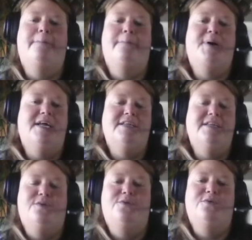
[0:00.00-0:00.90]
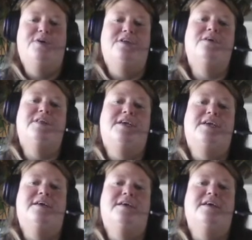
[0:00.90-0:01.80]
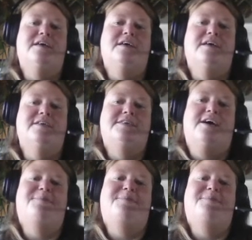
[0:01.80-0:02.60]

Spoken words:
but you can only talk